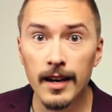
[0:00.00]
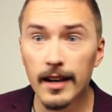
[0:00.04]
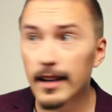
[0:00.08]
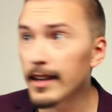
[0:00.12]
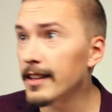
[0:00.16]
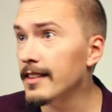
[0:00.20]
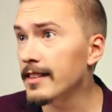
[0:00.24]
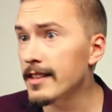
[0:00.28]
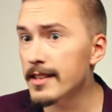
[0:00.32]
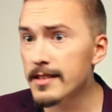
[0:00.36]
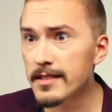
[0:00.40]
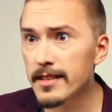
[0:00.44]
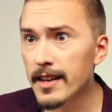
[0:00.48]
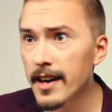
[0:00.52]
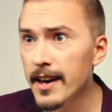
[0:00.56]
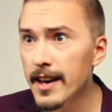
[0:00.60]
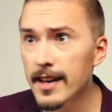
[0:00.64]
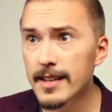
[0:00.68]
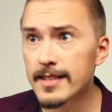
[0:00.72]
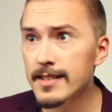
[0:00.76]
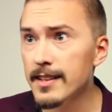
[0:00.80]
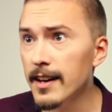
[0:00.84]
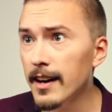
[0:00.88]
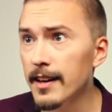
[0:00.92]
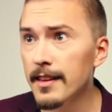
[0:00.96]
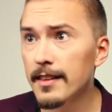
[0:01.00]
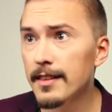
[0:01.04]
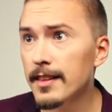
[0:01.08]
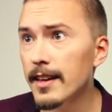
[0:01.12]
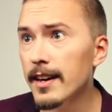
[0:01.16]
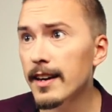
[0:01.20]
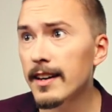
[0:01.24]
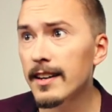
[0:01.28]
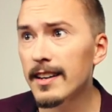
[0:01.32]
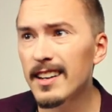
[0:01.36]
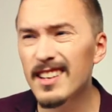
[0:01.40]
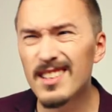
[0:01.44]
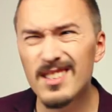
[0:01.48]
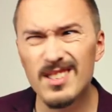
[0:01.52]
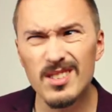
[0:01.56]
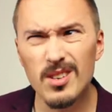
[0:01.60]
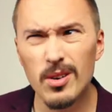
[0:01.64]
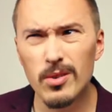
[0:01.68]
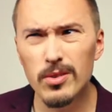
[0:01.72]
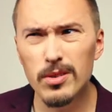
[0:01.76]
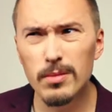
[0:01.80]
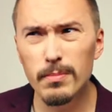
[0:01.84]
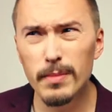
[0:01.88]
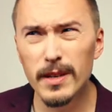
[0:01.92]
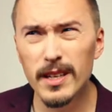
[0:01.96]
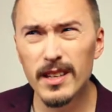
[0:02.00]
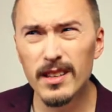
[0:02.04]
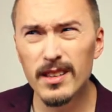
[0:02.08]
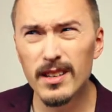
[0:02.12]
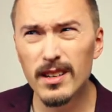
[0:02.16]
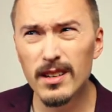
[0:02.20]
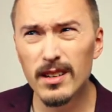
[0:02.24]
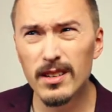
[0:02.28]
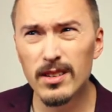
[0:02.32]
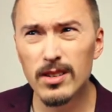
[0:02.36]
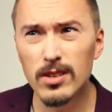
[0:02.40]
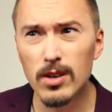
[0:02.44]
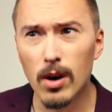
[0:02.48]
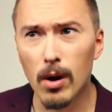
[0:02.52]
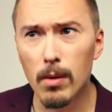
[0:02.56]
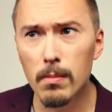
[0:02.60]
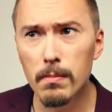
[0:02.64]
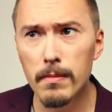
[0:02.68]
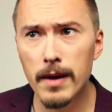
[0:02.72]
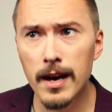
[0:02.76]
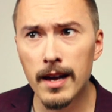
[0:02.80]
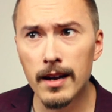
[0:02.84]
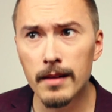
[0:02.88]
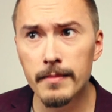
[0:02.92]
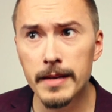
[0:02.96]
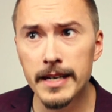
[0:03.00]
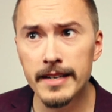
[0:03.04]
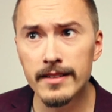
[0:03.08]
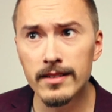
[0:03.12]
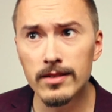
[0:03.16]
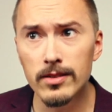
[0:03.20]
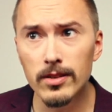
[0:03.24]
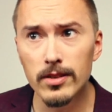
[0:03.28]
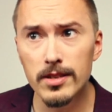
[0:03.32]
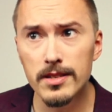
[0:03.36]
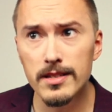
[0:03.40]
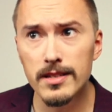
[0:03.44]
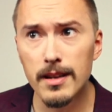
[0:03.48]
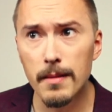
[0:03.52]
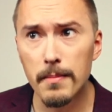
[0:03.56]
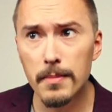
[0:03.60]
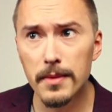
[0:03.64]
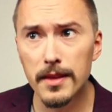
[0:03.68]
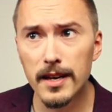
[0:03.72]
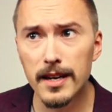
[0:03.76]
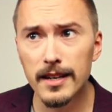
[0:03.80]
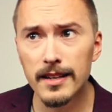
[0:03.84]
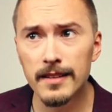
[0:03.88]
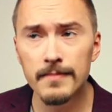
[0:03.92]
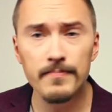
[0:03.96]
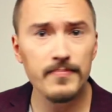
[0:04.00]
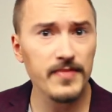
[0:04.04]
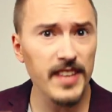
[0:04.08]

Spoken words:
In this case, I think it's going to be the DOM element or something.